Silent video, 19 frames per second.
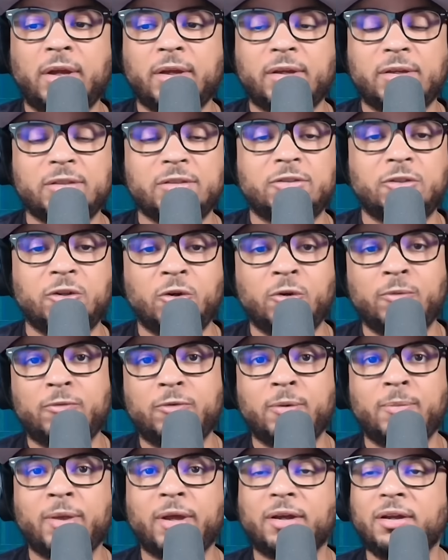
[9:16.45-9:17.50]
consume
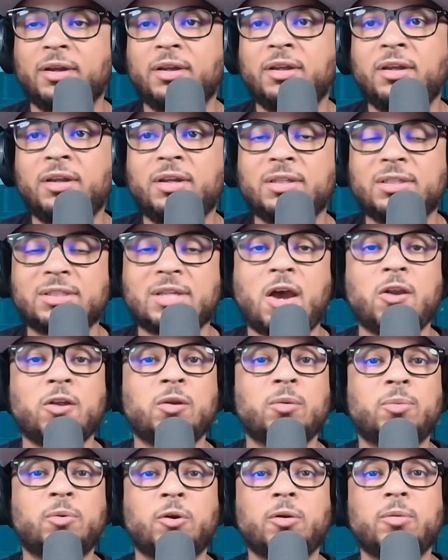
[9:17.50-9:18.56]
from like a scouting
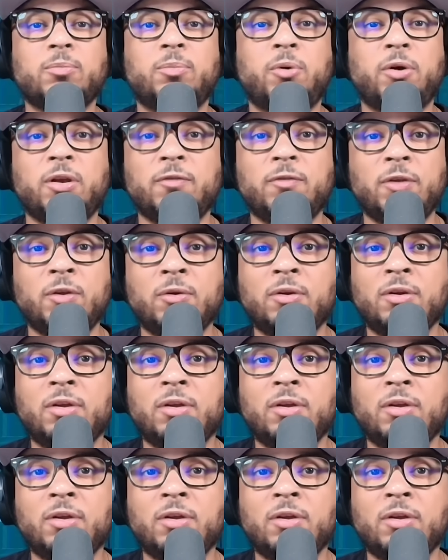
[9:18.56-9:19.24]
report point of view,